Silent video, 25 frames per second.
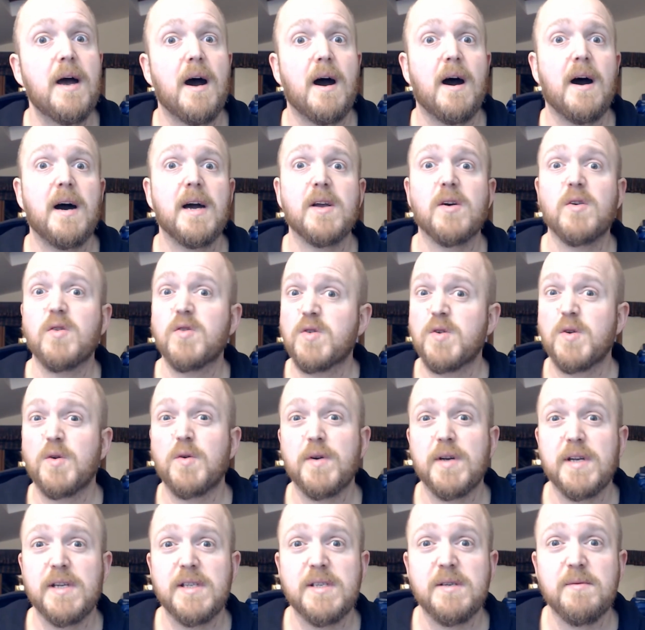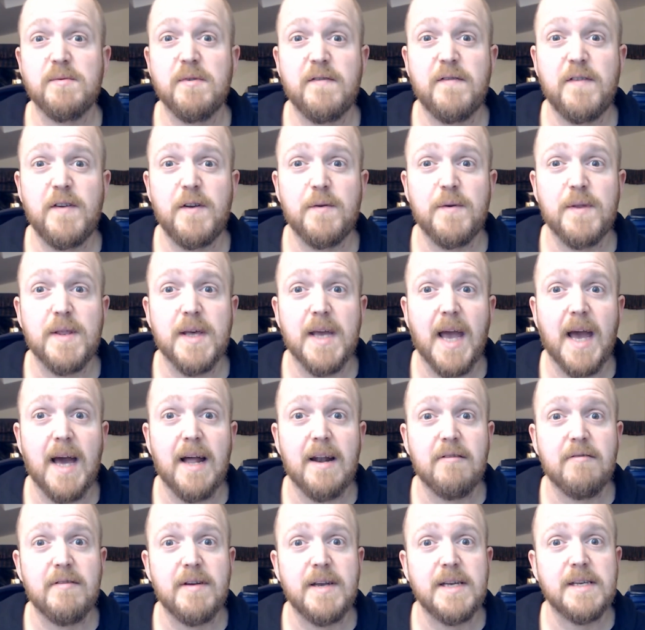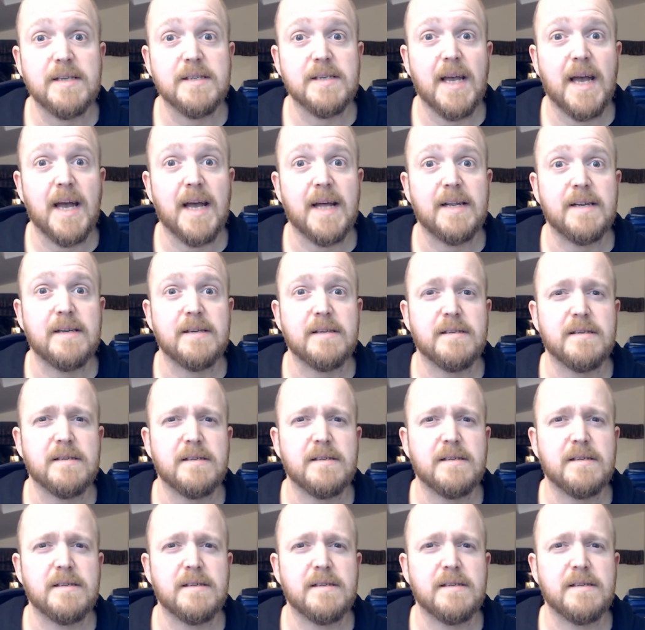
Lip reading: I got talking to a few of the galleries and